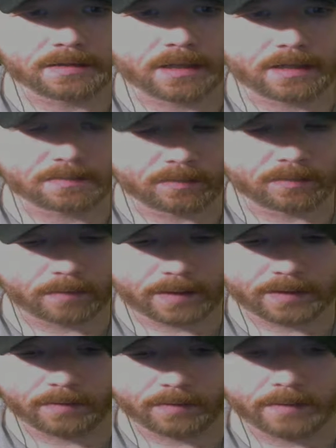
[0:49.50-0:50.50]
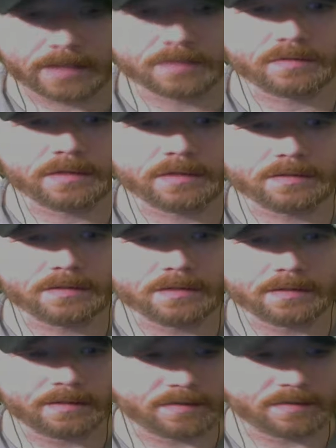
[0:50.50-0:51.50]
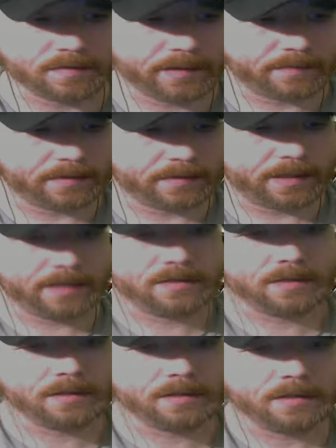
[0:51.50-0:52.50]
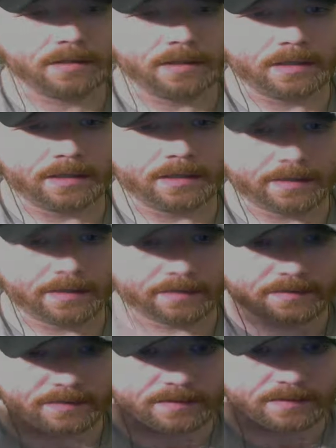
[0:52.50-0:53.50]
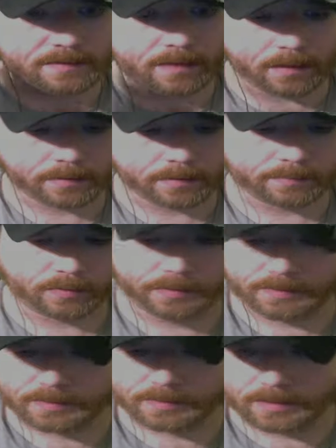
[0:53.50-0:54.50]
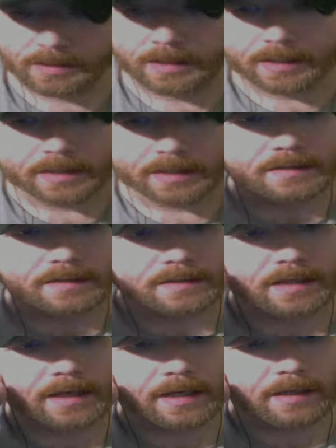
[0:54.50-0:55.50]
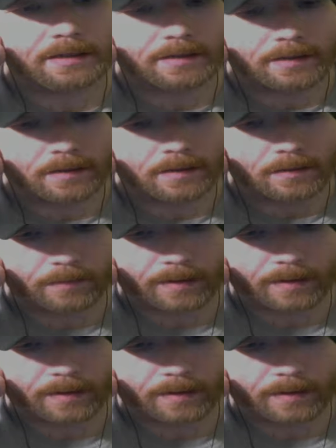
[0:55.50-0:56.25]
Gospel Radio Ministries, the seat of a nation. This is Talking Point. Today, we